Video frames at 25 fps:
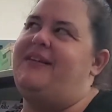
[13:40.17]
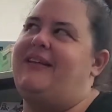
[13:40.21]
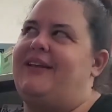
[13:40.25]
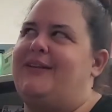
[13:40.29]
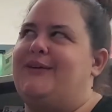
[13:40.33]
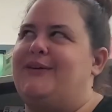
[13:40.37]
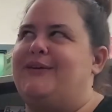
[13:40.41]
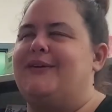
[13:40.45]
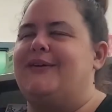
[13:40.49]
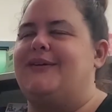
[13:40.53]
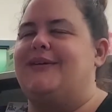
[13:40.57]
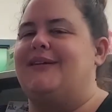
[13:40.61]
they
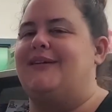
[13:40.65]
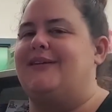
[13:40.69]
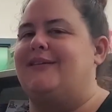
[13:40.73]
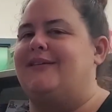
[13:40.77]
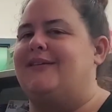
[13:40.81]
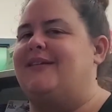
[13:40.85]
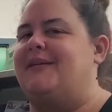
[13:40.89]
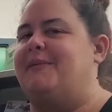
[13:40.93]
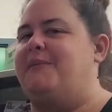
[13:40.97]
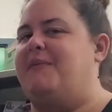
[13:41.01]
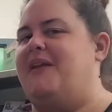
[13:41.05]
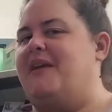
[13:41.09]
learned a little
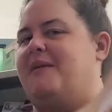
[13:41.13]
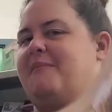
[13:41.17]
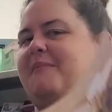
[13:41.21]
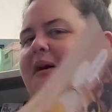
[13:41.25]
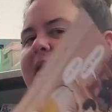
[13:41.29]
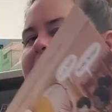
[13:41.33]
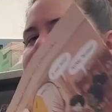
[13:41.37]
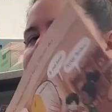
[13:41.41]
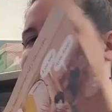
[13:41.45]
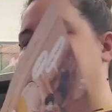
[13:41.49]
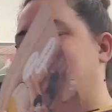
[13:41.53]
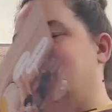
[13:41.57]
something
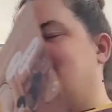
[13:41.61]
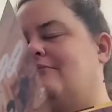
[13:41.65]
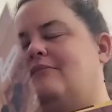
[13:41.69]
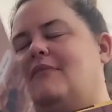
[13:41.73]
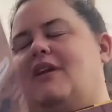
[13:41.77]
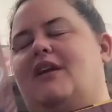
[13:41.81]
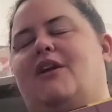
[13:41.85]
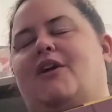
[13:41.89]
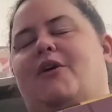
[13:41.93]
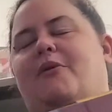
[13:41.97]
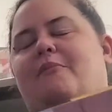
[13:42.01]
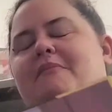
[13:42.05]
about,
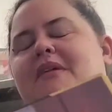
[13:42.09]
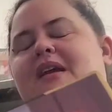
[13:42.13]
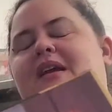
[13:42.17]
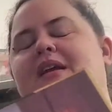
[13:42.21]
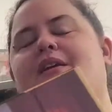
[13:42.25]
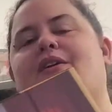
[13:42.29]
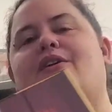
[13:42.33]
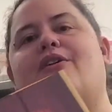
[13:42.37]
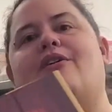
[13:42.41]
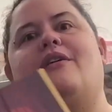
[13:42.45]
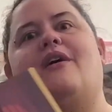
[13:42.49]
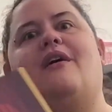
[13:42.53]

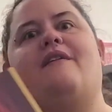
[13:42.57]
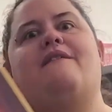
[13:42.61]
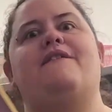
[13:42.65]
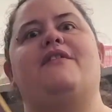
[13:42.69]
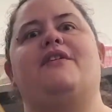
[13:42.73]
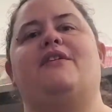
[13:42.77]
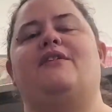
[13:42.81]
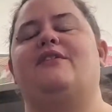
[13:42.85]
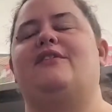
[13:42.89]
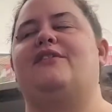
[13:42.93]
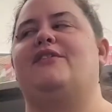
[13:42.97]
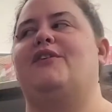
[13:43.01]
making her not
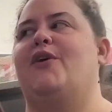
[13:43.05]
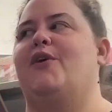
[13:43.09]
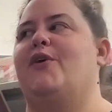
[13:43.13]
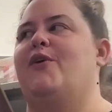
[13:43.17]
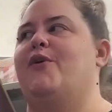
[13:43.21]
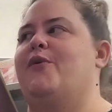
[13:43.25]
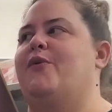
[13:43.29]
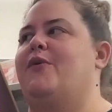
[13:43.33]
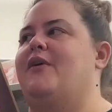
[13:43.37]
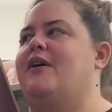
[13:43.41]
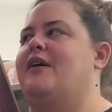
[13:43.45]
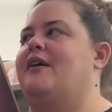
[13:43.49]
feel
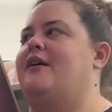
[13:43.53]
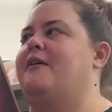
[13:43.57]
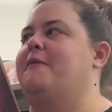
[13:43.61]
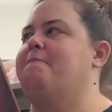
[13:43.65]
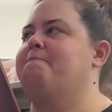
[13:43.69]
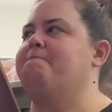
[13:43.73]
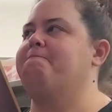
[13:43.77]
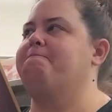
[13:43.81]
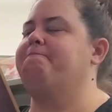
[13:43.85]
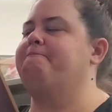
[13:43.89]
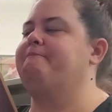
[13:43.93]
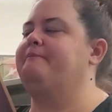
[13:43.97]

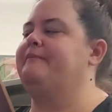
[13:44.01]
so